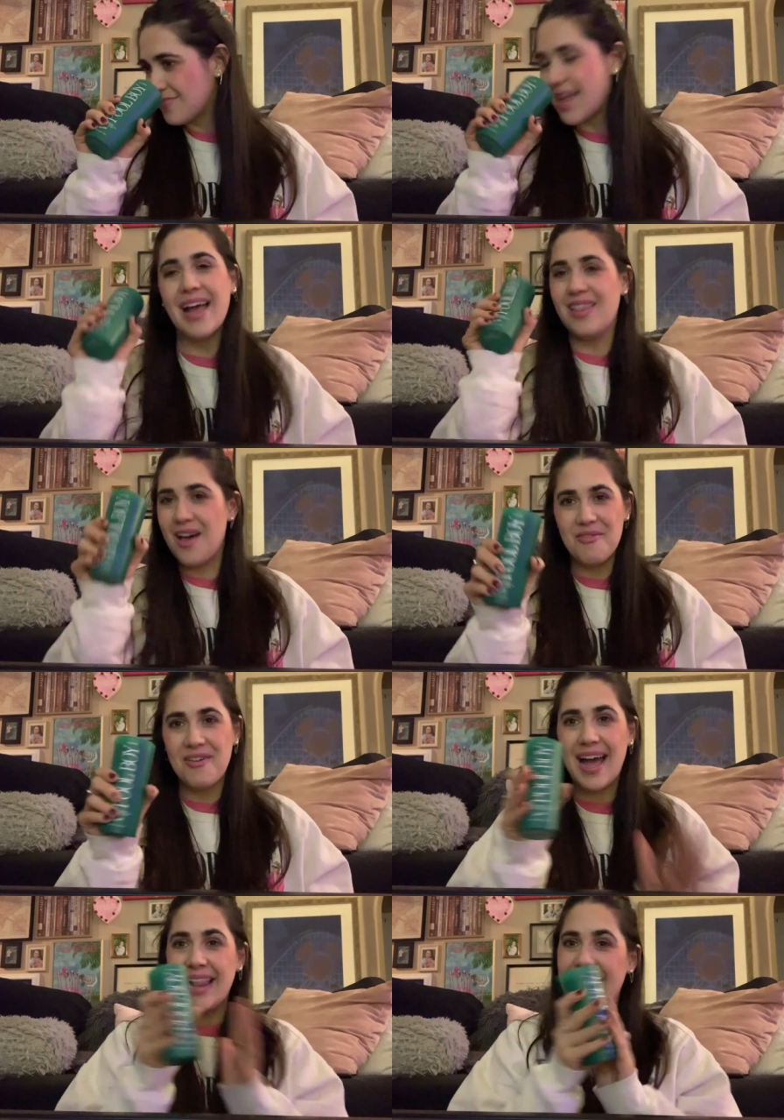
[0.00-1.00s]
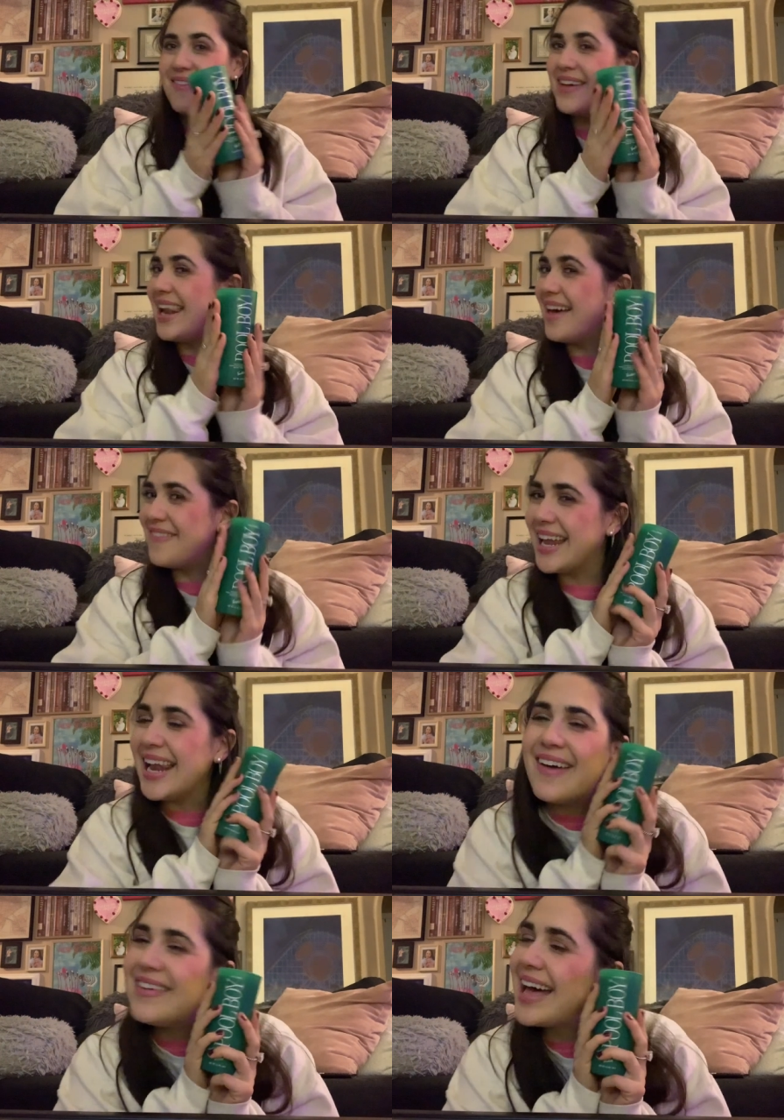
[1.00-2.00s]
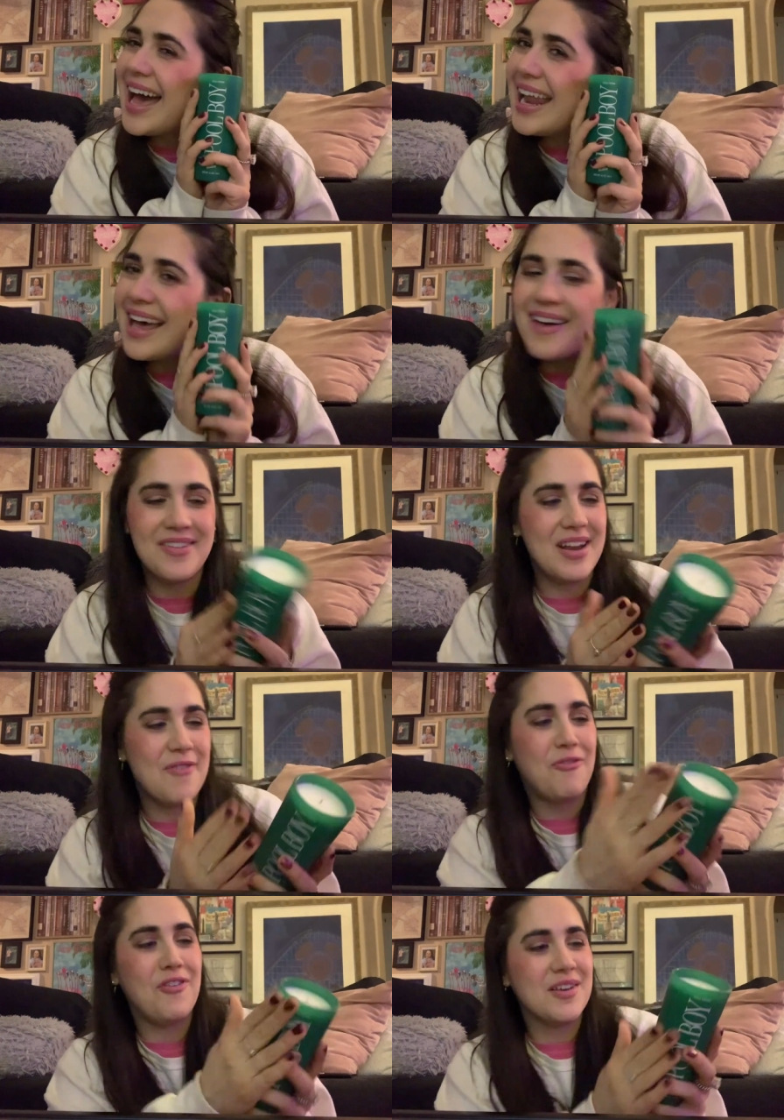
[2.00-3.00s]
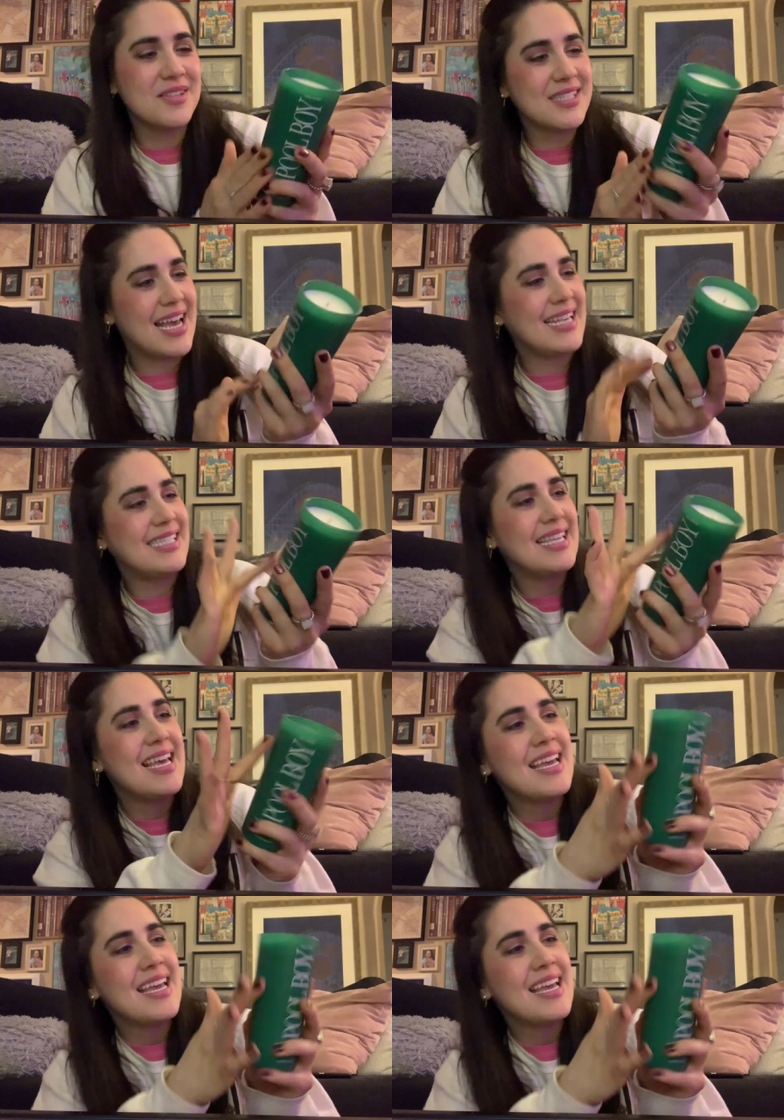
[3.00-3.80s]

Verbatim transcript: I love, I love, I love, I love, I love. And it feels nice.